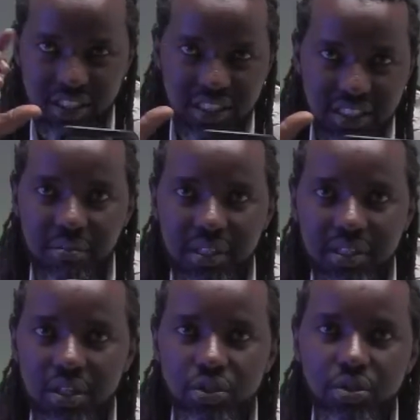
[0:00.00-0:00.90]
bit
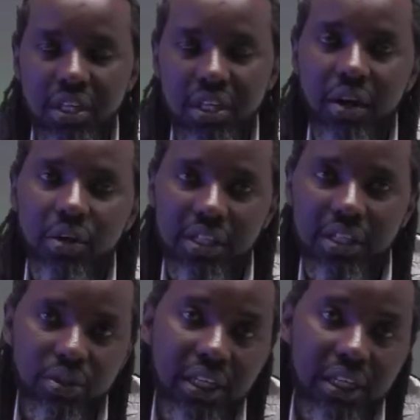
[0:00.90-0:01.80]
so that now it
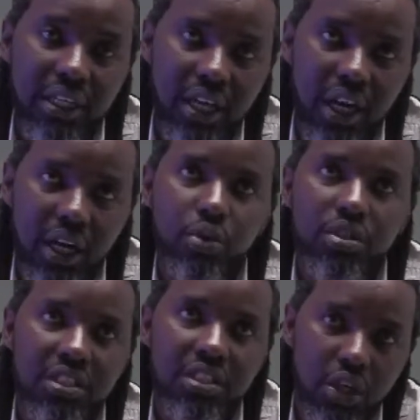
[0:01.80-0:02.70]
actually looks
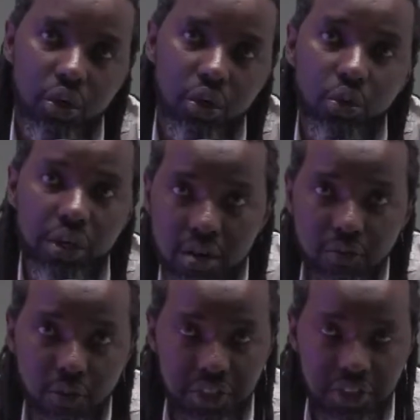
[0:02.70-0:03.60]
good for
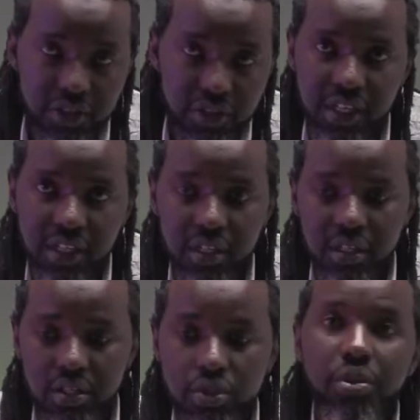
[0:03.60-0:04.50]
the screen. So
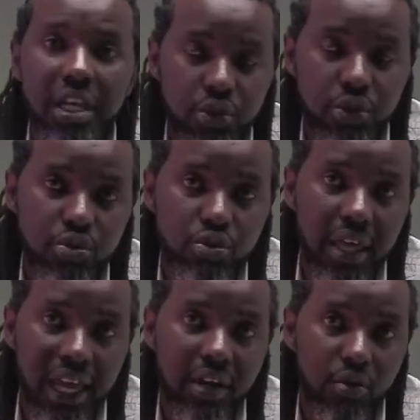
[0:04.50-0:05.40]
that shows you the kind
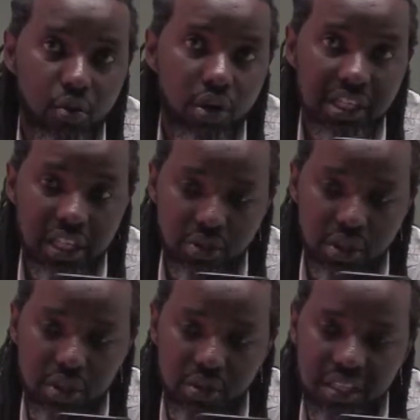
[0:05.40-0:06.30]
of quality that you get with
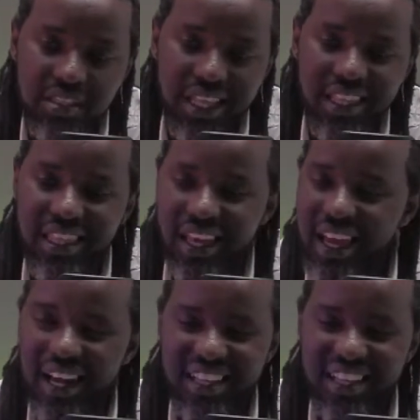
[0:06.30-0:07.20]
this. And then the
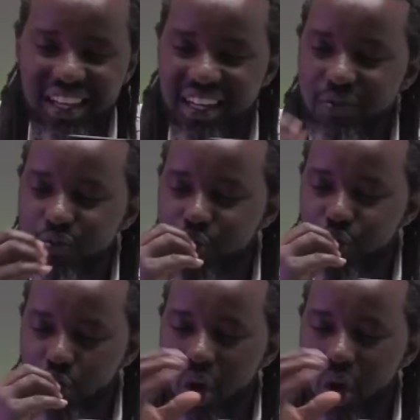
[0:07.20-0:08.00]
colors are mwah.